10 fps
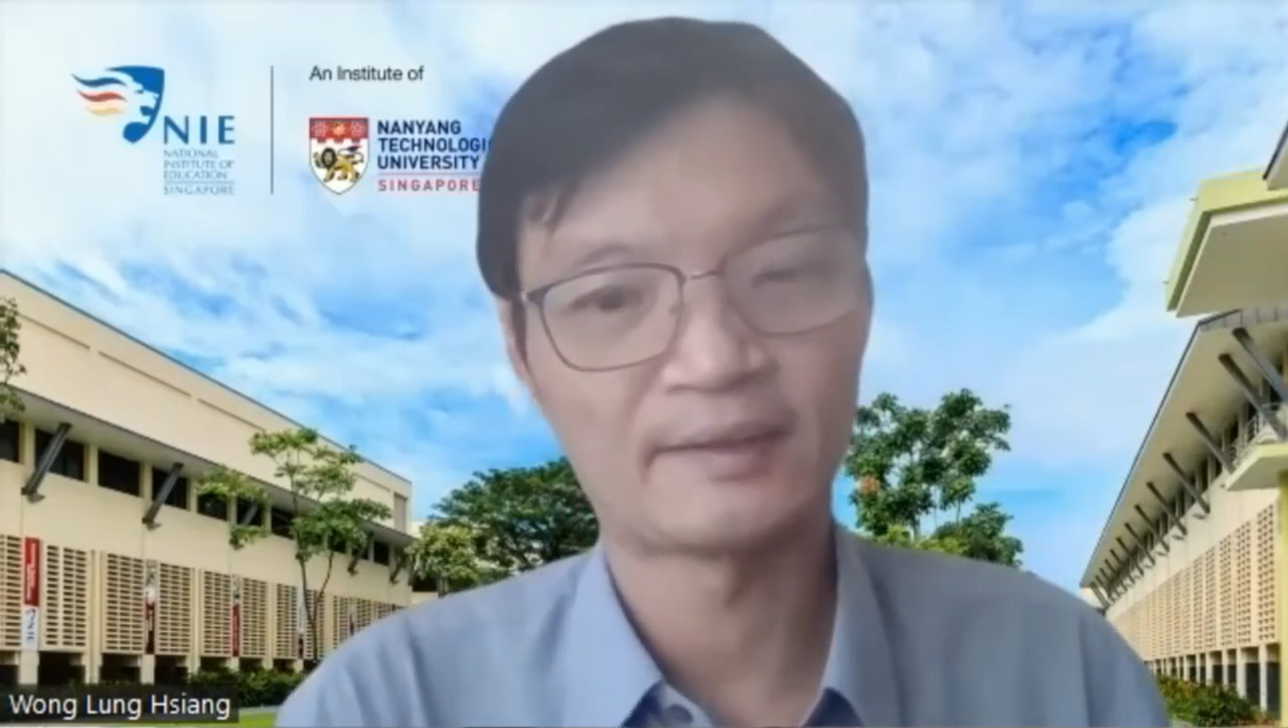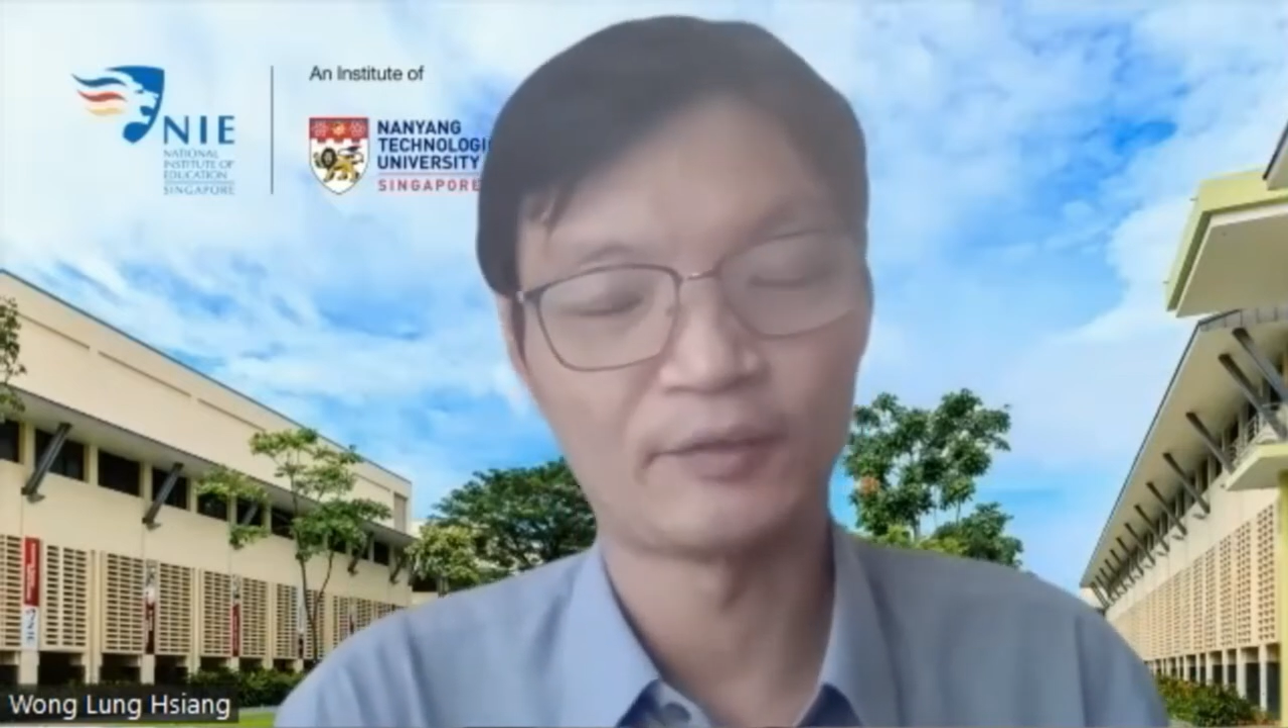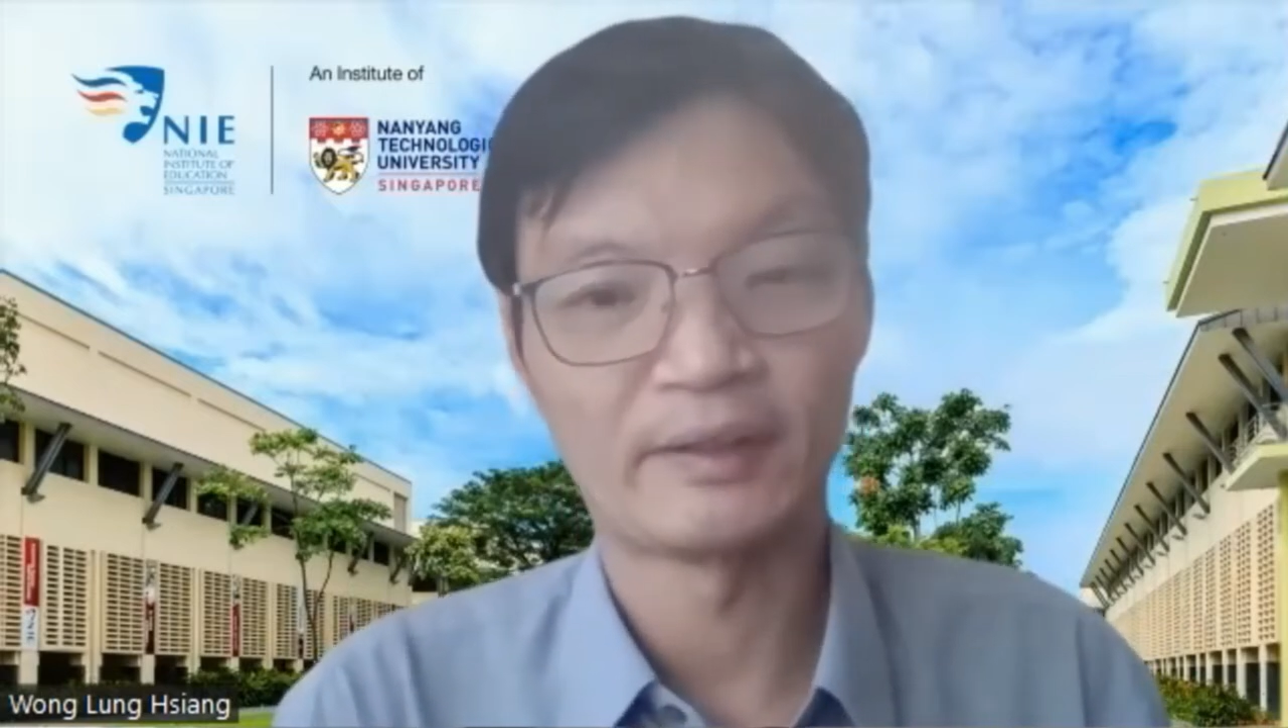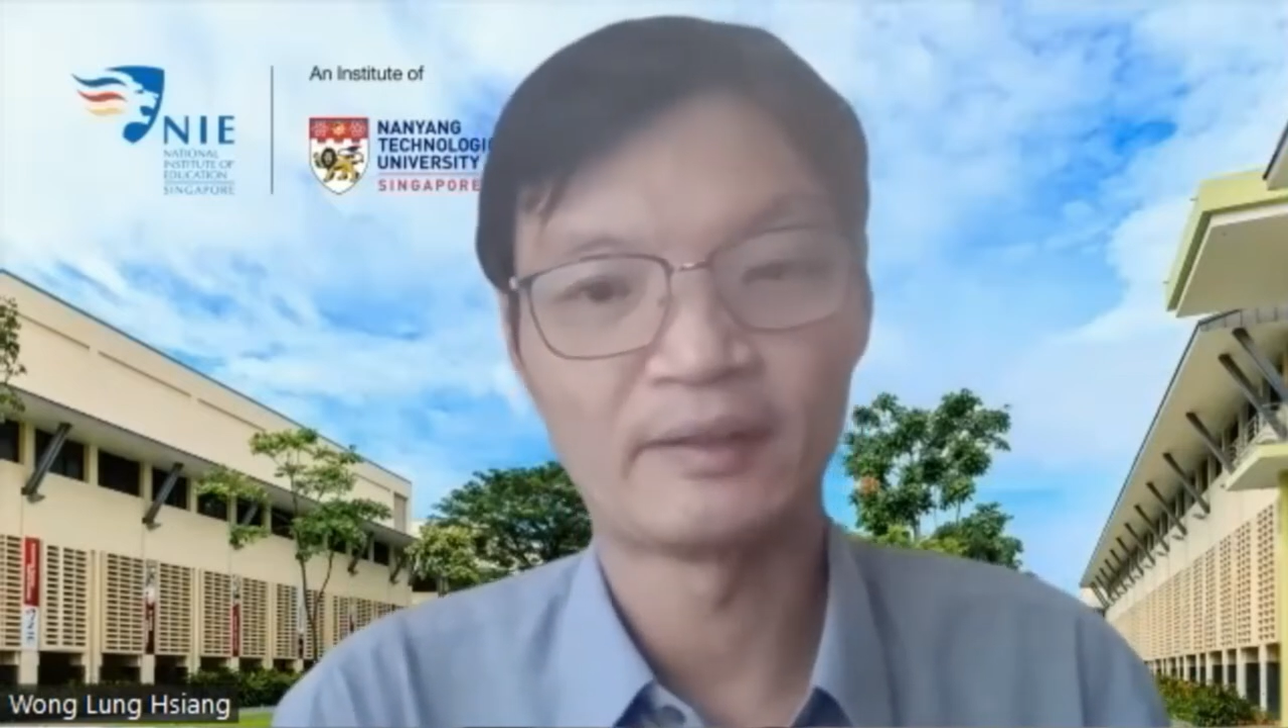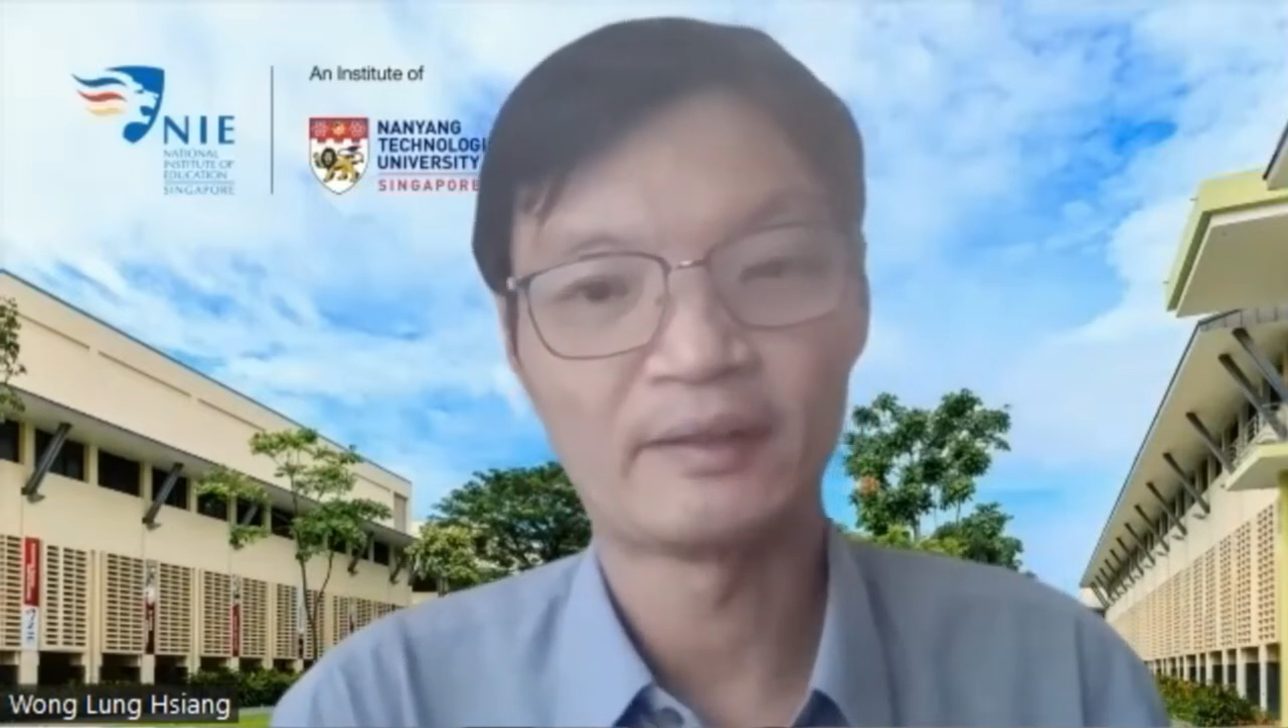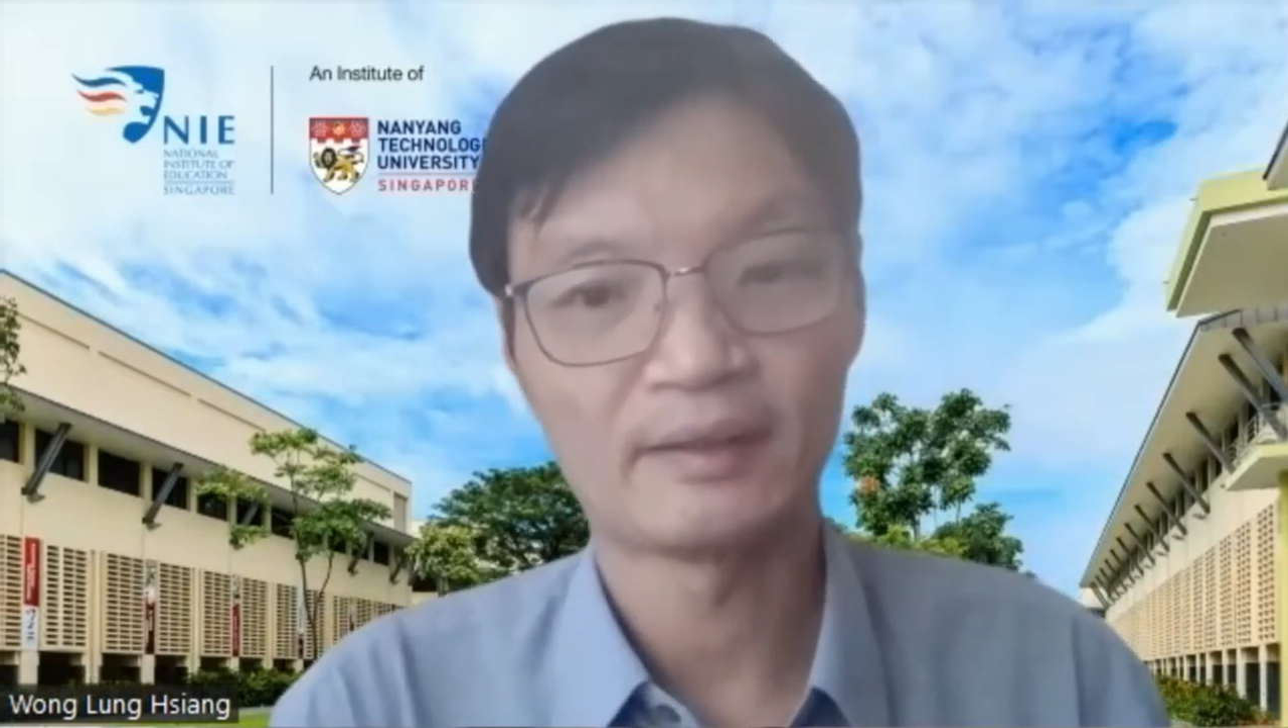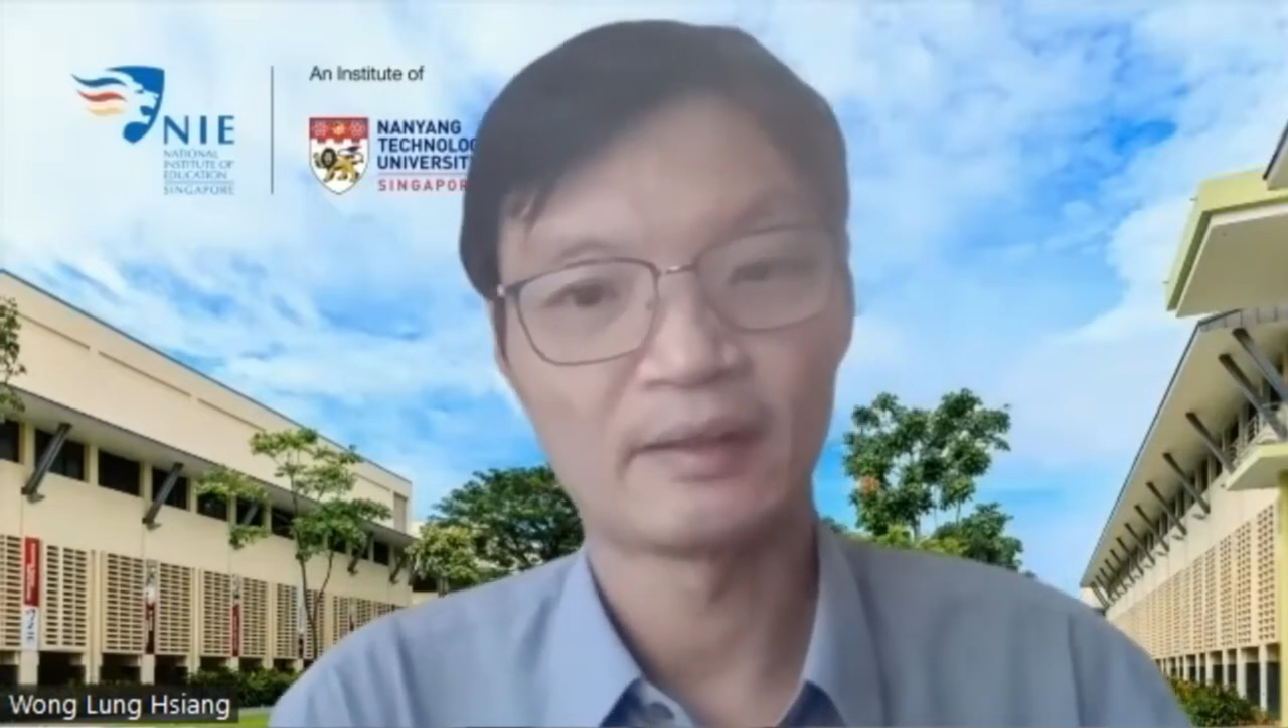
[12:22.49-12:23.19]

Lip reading: student